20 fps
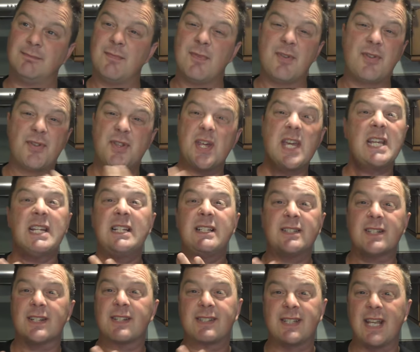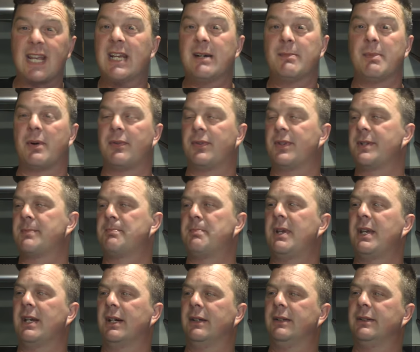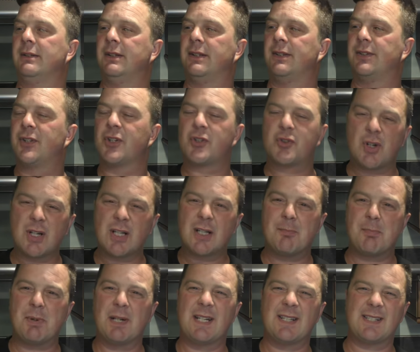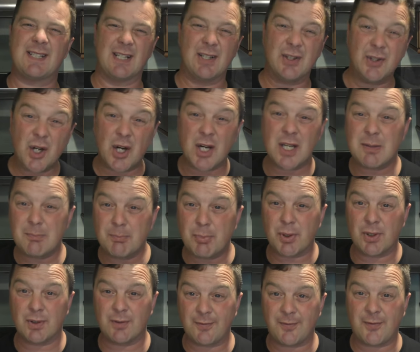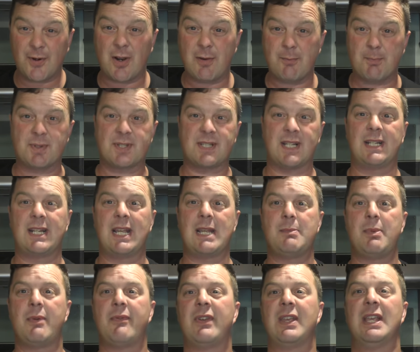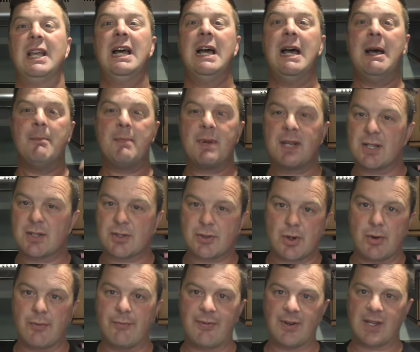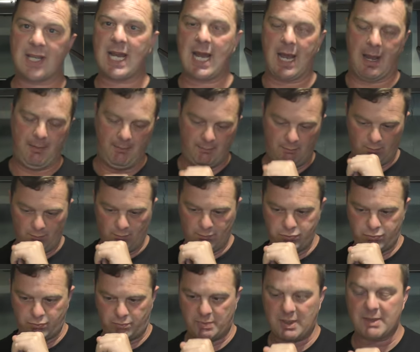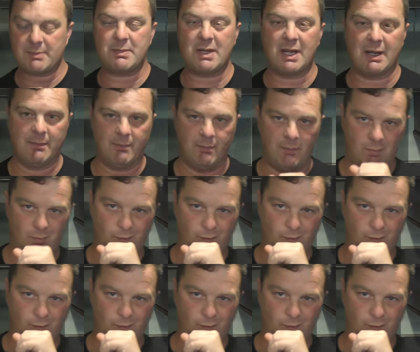thing to say about this beer. The drinkability at 9.5% ABV. Because don't forget, pardon me,